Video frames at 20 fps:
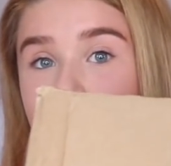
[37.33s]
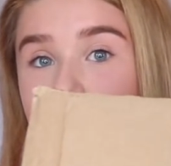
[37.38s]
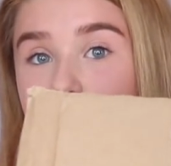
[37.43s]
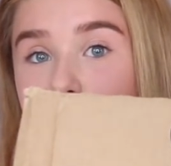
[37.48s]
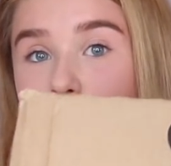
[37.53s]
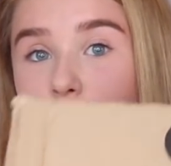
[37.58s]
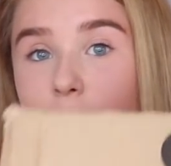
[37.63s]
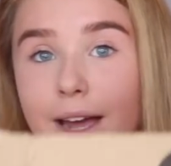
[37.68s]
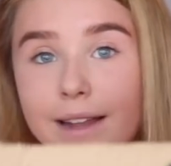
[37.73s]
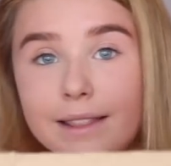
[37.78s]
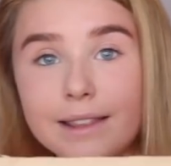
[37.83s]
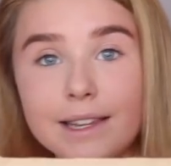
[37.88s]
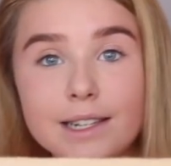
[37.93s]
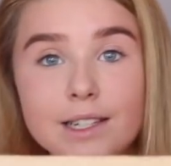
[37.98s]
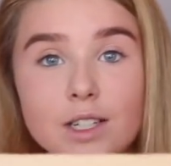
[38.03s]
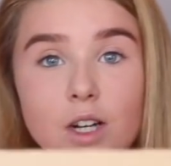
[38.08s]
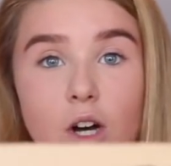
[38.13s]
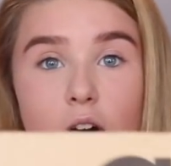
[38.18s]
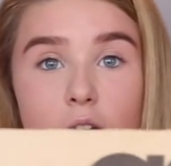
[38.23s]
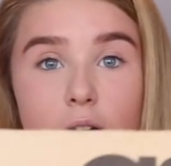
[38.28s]
You get
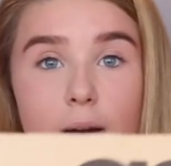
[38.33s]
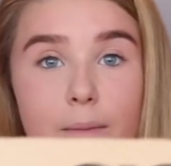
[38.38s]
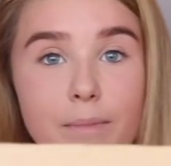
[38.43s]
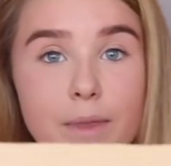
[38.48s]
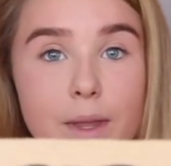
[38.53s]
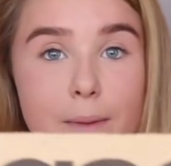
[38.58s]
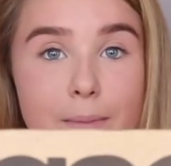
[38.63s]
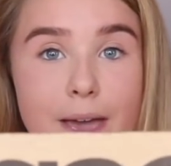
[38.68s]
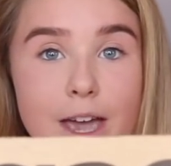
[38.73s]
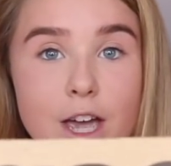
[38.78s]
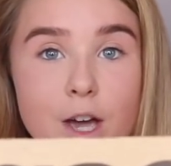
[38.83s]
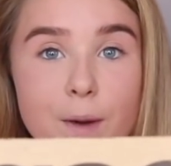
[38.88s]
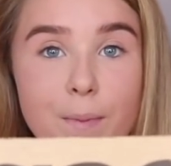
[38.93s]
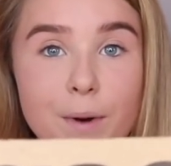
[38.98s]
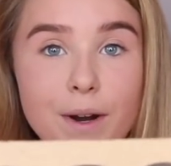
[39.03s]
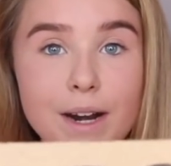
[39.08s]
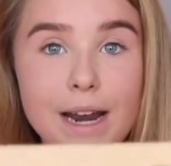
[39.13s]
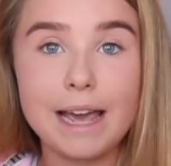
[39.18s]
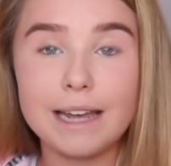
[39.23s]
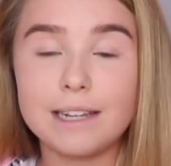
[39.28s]
this on the
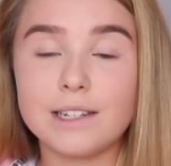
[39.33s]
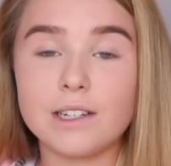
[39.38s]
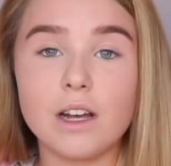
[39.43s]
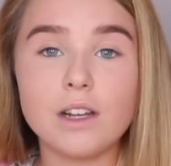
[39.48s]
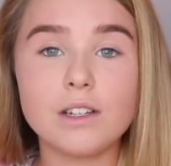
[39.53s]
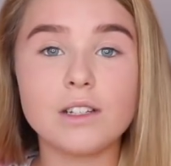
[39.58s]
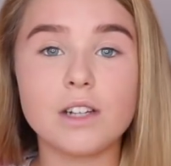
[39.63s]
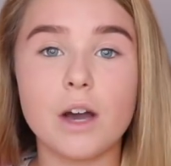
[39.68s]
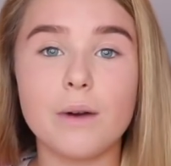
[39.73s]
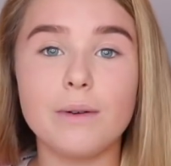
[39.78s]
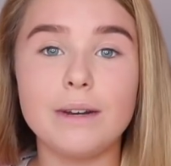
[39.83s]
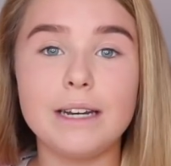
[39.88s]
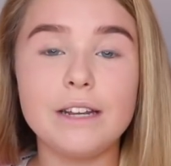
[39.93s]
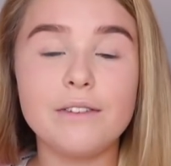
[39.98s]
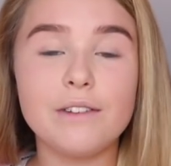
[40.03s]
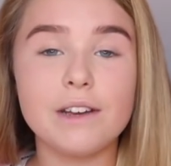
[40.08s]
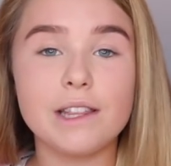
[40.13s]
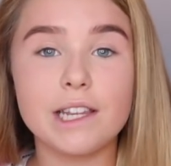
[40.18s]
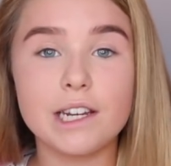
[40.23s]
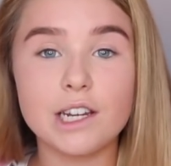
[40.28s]
makeup on ASOS. I will
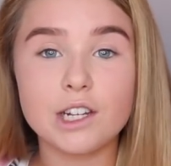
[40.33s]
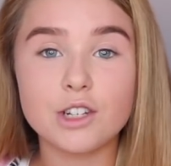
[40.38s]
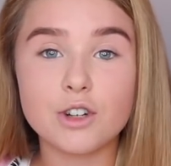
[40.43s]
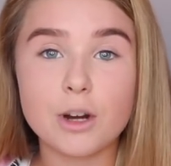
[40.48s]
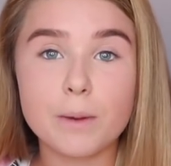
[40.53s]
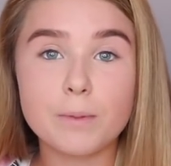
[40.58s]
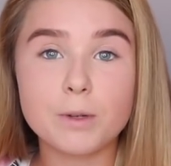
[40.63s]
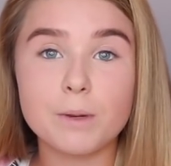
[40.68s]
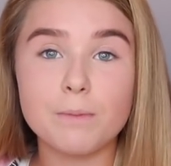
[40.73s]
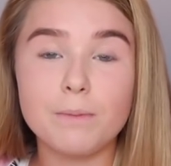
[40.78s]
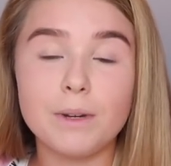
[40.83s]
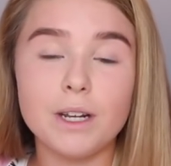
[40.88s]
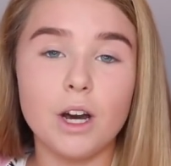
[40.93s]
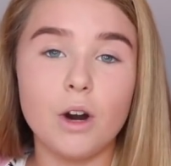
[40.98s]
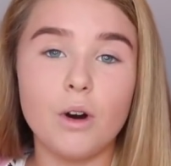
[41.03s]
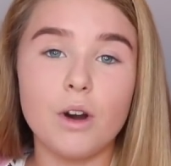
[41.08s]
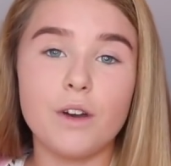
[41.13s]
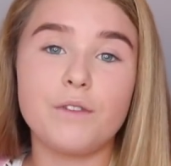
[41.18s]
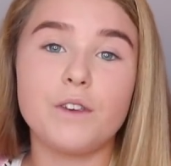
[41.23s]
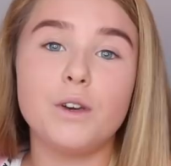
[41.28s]
leave it in the description
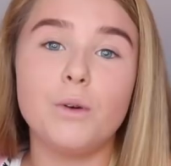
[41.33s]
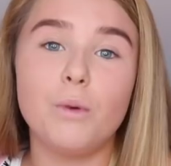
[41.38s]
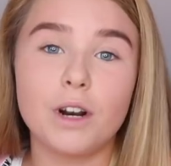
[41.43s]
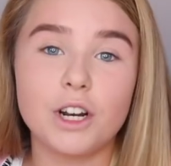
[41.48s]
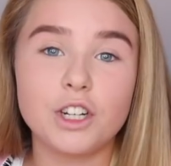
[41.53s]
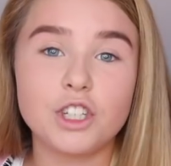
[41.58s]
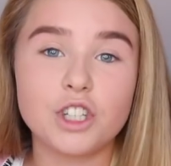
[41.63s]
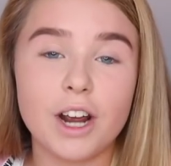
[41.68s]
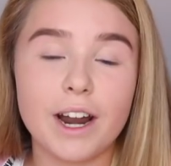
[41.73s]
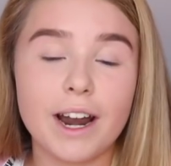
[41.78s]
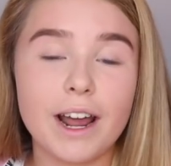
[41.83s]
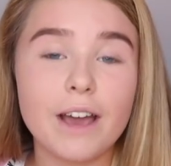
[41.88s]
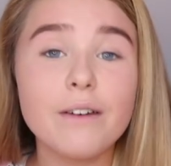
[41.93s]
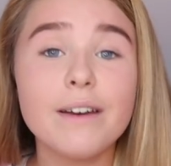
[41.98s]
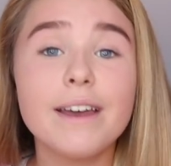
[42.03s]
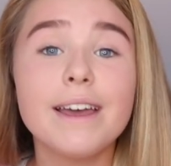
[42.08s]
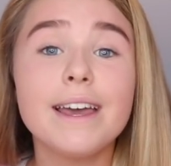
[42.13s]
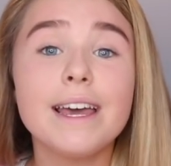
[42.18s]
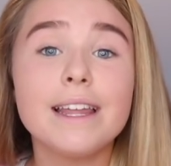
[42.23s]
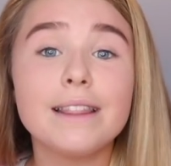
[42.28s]
below if you want to try it
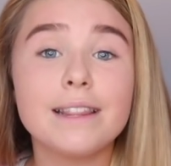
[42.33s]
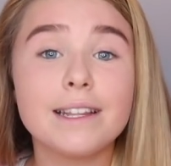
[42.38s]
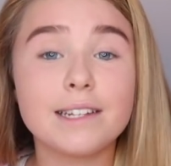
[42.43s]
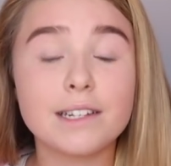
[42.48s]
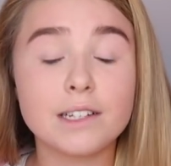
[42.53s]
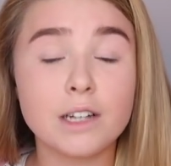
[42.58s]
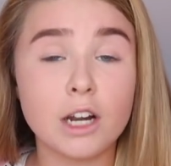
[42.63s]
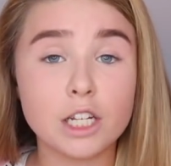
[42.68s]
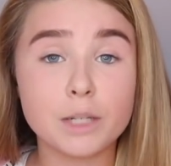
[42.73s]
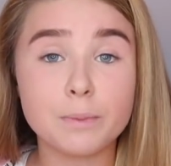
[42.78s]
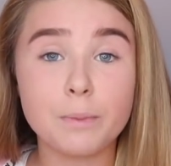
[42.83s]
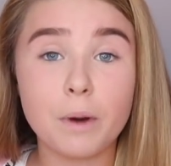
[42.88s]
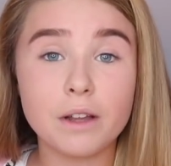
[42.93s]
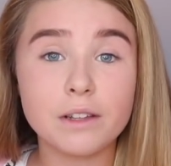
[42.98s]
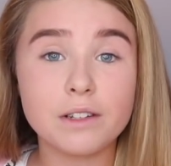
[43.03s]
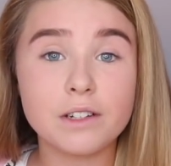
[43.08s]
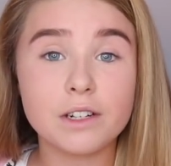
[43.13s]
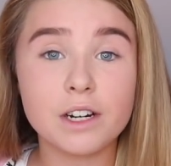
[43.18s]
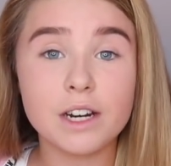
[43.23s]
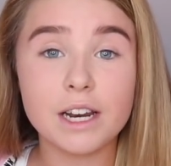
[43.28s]
out. This is not
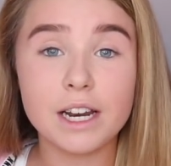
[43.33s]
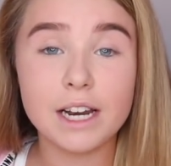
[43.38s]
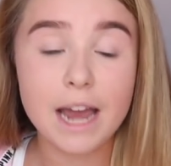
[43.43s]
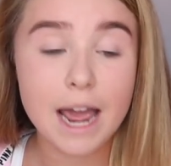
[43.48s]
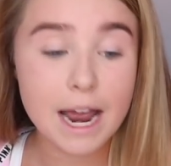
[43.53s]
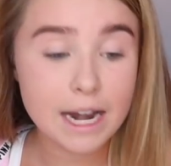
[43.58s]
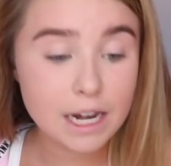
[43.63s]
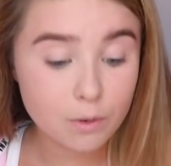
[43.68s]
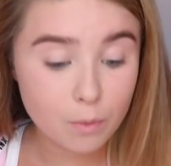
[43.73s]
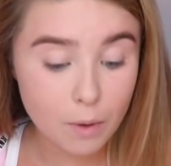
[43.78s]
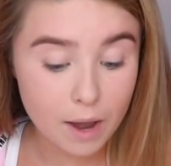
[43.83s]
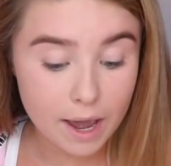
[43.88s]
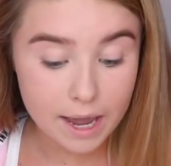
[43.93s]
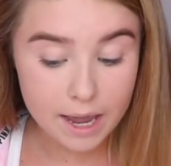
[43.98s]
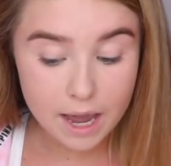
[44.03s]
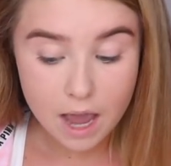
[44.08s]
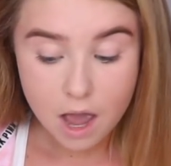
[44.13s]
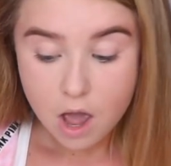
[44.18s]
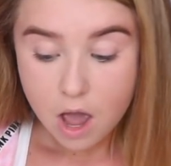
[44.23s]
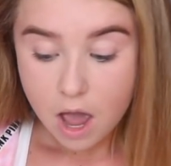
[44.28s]
sponsored in any
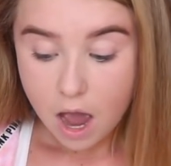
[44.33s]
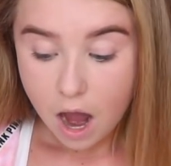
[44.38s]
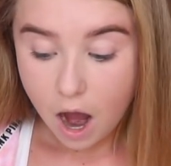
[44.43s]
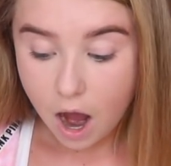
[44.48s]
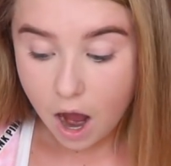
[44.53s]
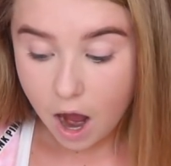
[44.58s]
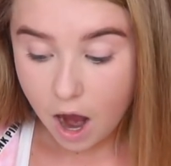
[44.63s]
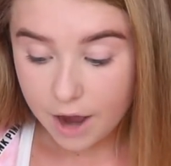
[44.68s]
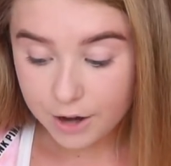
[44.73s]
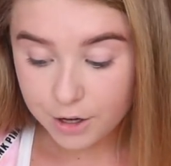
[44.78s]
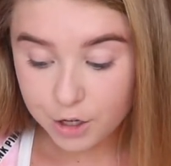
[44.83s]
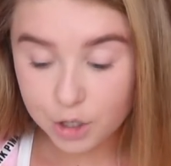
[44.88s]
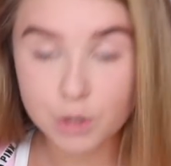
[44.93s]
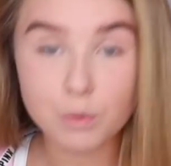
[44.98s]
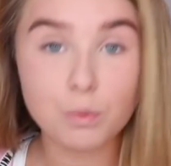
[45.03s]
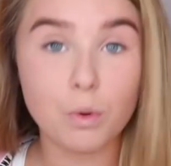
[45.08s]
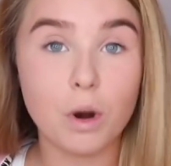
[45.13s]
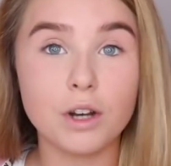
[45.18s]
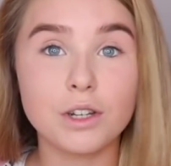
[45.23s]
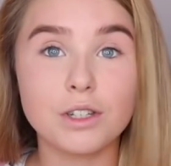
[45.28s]
way. I
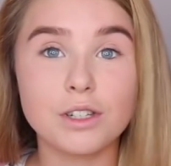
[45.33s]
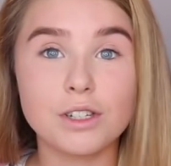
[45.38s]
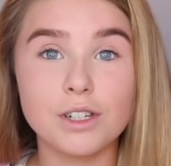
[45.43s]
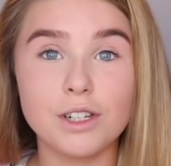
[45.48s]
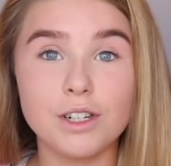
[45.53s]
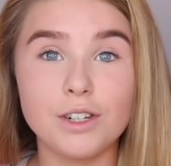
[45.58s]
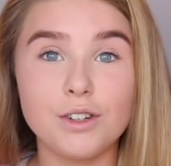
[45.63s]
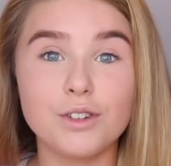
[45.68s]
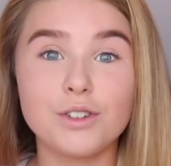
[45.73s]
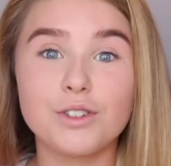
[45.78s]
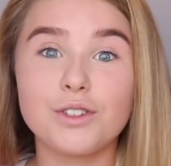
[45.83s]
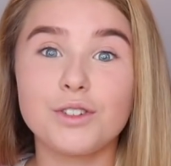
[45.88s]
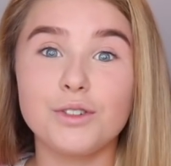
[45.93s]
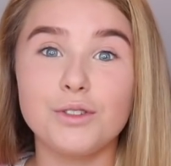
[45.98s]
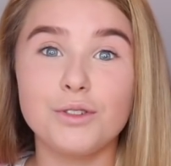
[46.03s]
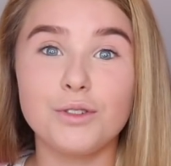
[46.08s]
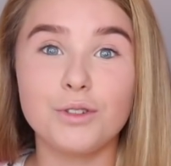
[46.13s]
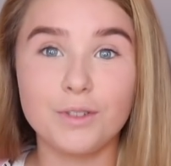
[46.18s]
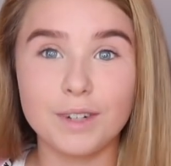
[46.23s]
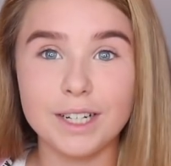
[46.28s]
just wanted
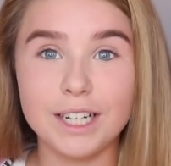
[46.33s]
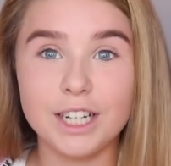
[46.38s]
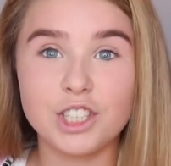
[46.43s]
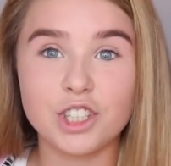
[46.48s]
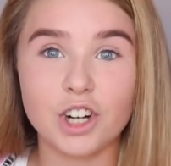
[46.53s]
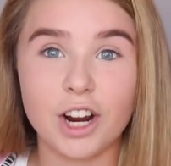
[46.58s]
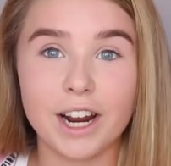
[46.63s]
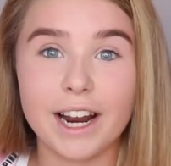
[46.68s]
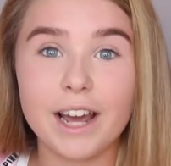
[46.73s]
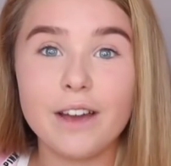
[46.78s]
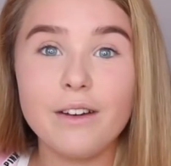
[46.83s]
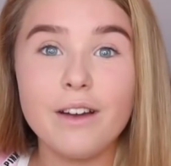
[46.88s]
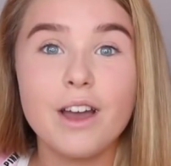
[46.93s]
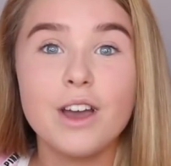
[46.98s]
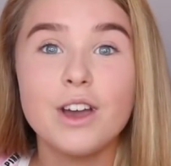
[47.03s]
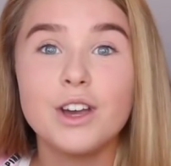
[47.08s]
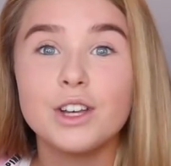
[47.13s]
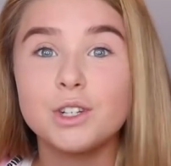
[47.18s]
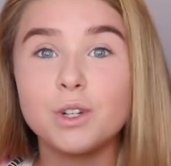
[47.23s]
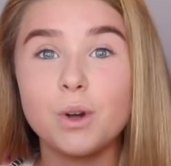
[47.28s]
to really try it out.
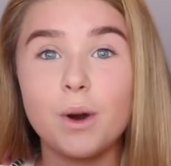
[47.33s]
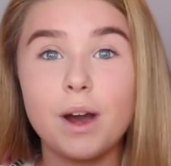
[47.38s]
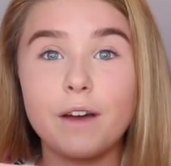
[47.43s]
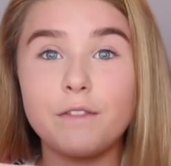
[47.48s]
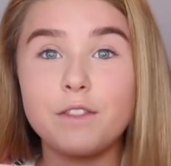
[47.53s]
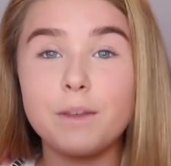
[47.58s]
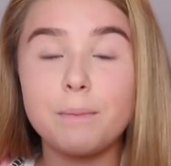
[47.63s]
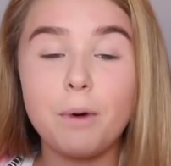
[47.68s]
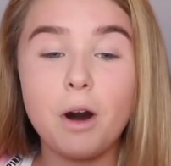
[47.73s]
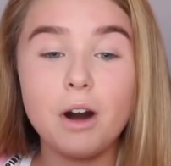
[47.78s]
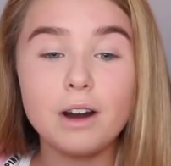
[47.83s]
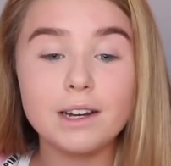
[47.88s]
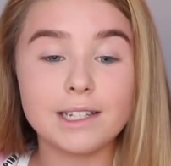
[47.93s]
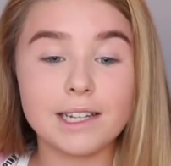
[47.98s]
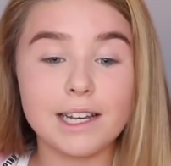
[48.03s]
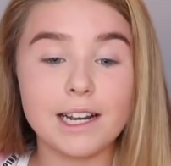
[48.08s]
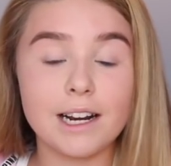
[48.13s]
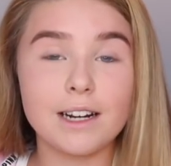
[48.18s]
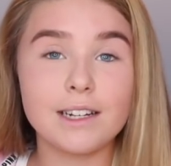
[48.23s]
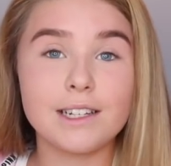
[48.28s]
So I have the box
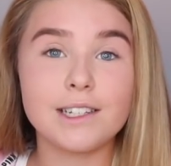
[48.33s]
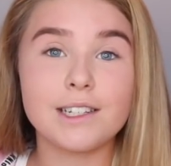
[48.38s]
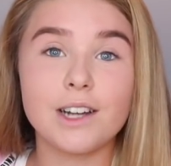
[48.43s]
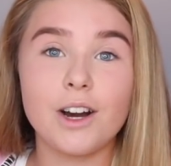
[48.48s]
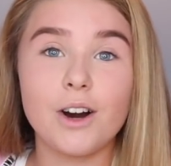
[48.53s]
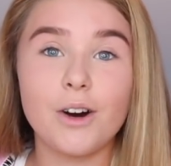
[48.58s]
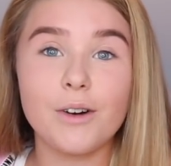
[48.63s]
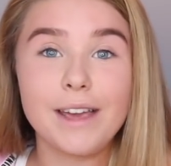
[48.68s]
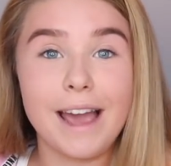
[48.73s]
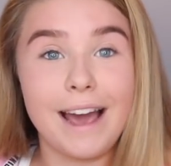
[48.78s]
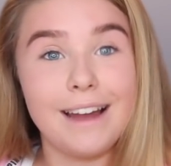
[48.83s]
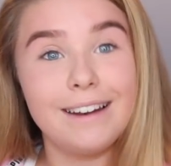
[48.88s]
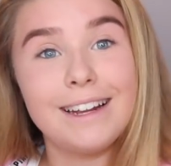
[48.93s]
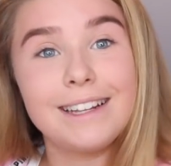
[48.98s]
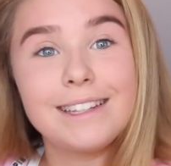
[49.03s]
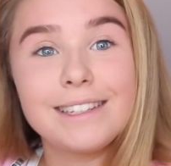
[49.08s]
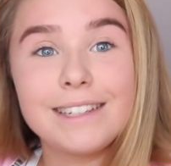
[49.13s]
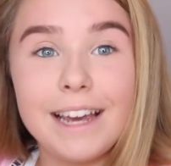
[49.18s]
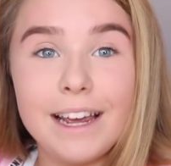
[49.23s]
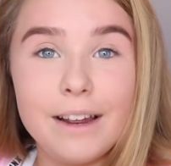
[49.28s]
here. So yeah,
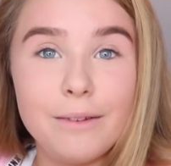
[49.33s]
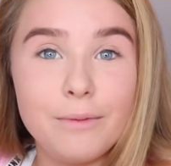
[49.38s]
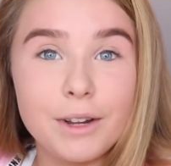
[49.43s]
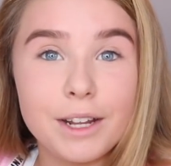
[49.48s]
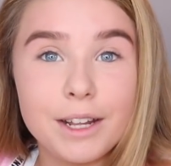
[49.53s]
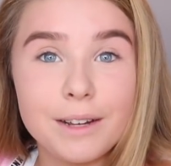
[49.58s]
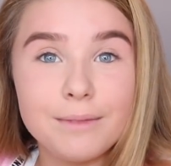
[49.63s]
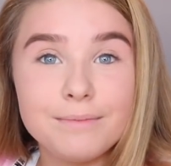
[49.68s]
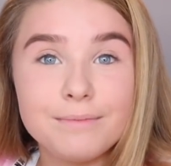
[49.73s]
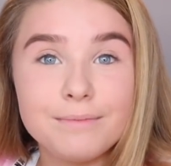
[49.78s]
let's get in with it.